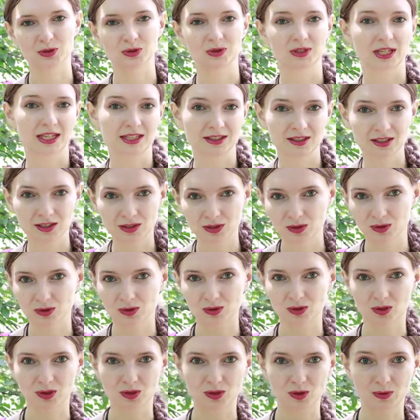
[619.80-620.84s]
dating you,
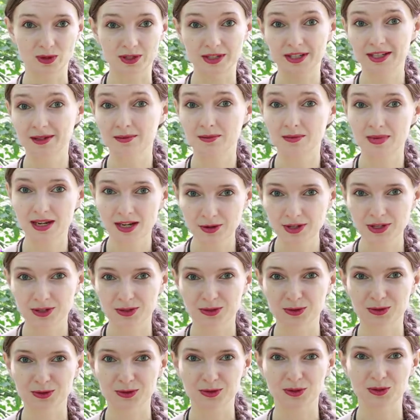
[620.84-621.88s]
or when they marry
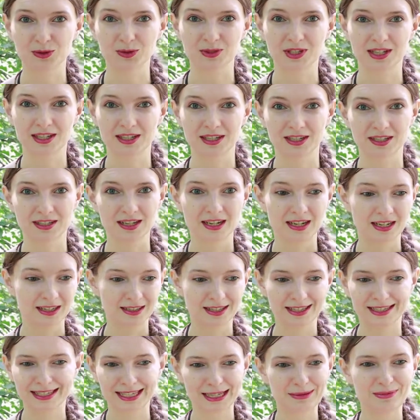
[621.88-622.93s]
you, they
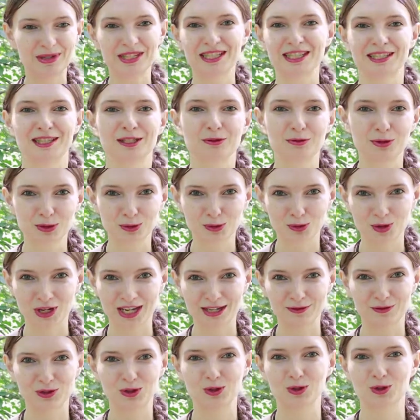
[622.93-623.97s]
like immediately want to
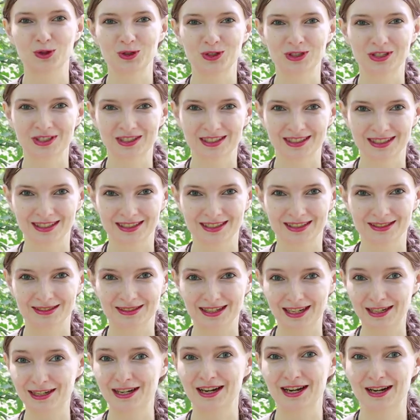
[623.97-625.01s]
have joint
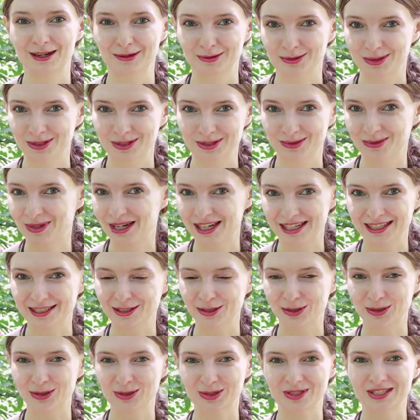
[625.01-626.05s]
accounts, right?
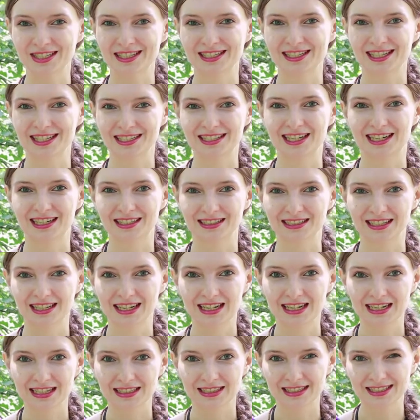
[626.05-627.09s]
Or things like that.
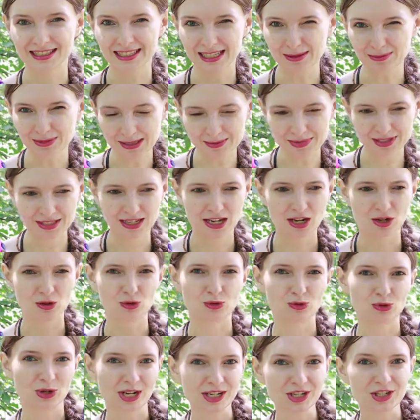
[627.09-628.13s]
They sometimes
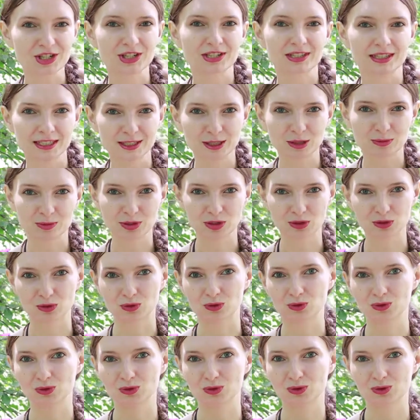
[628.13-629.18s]
rush a little bit
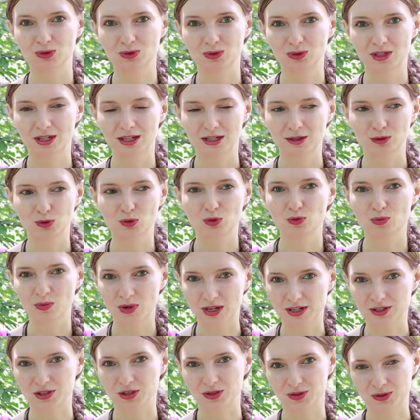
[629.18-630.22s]
too
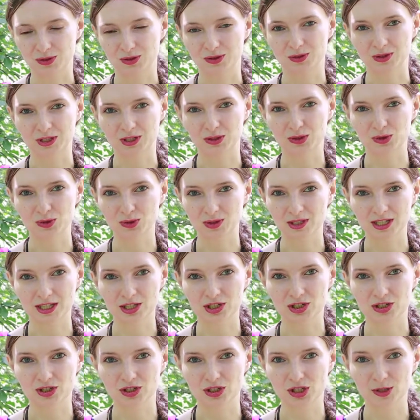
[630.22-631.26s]
much, into
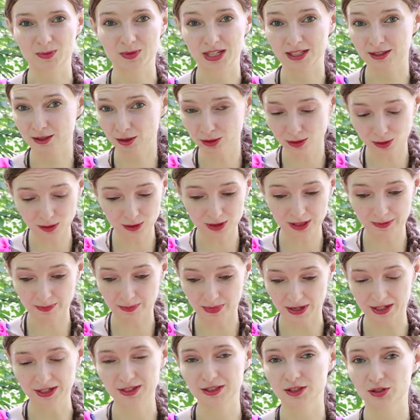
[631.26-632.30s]
relationships, and not only
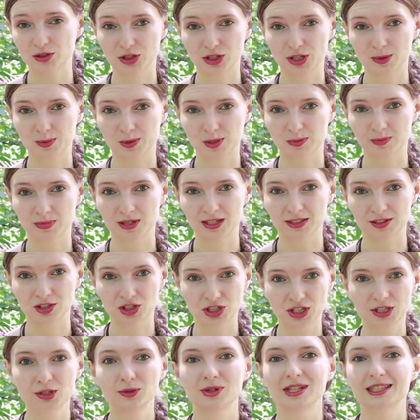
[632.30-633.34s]
partnerships, but
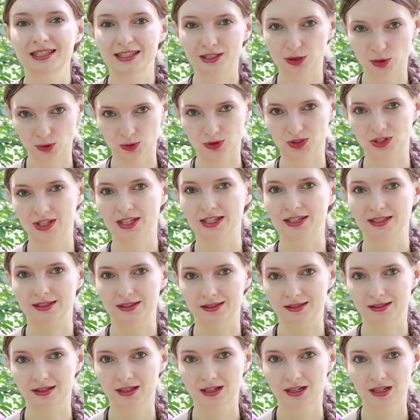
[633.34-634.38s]
generally into
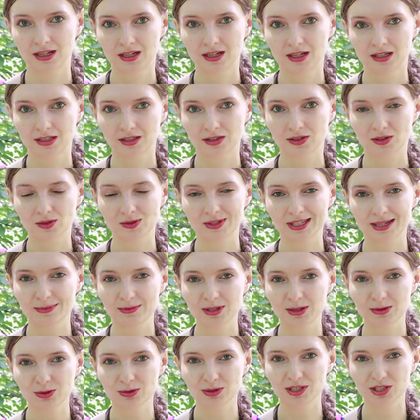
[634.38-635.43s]
things. So
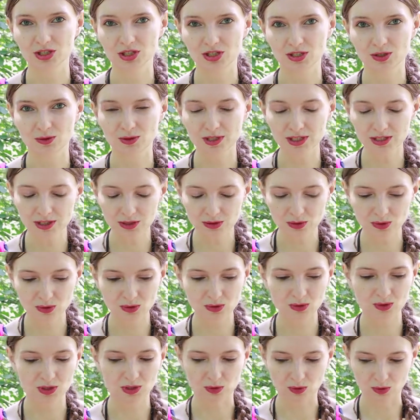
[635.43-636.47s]
sometimes what they just really need to
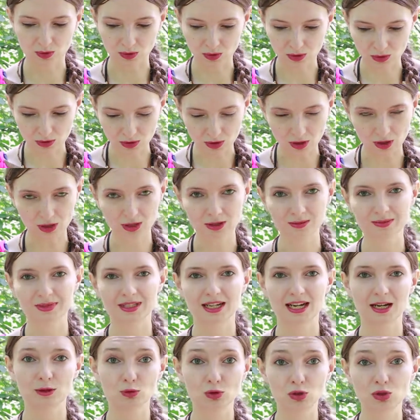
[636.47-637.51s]
do is to calm
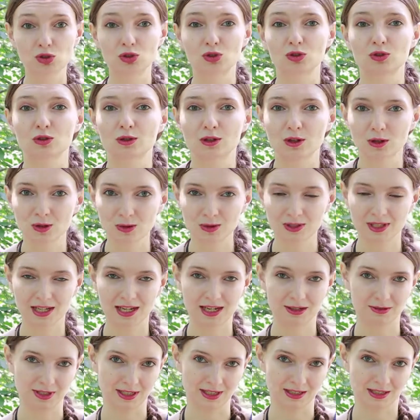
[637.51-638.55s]
down, slow
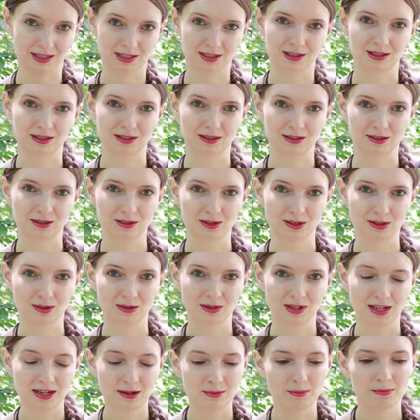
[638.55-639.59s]
down a little,
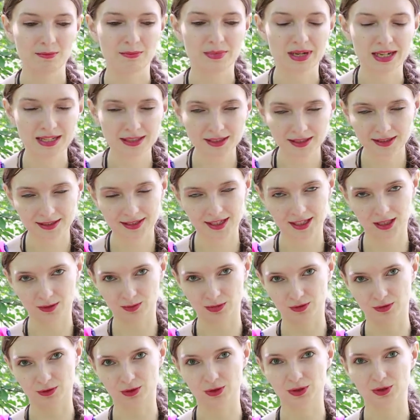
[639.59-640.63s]
meditate
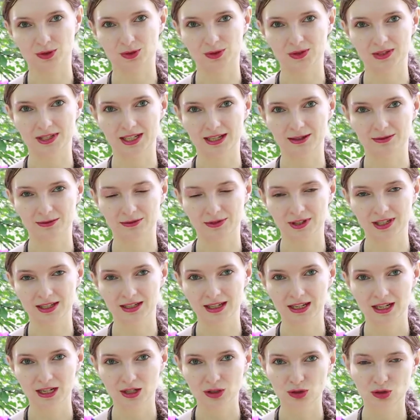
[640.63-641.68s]
before you do something.
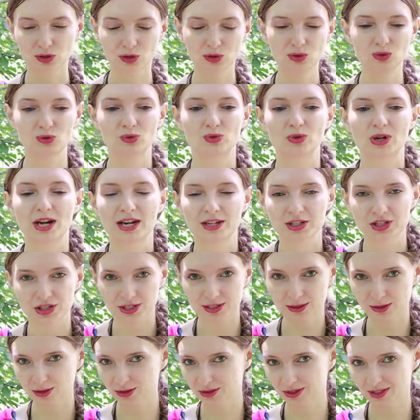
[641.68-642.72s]
Don't rush
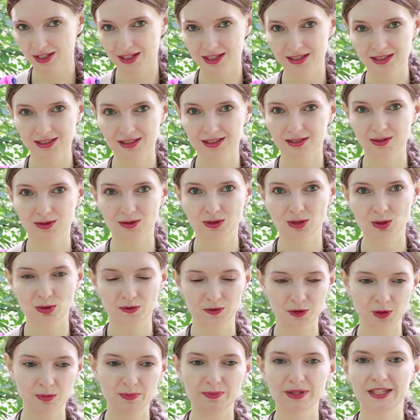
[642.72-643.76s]
into things, with
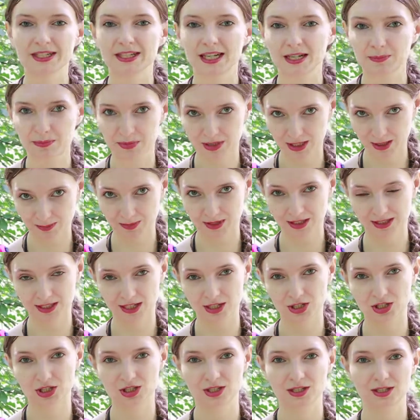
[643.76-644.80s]
your big
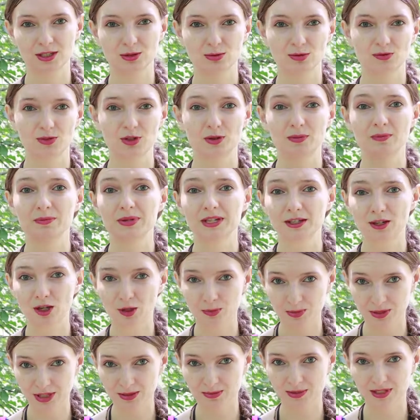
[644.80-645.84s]
expectations, with your big
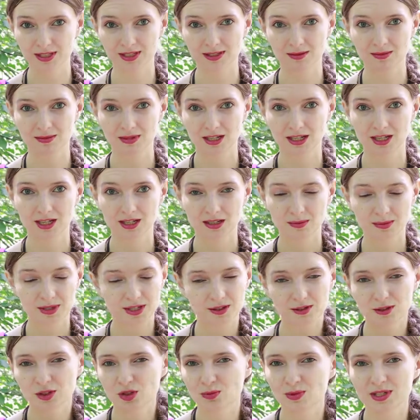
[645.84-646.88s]
optimism,
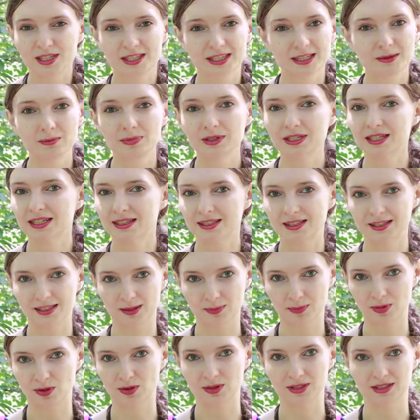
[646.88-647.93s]
because you may simply get
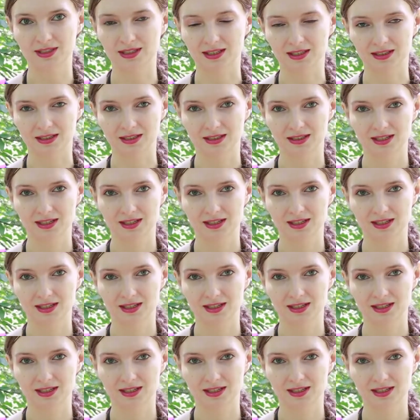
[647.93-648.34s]
disappointed.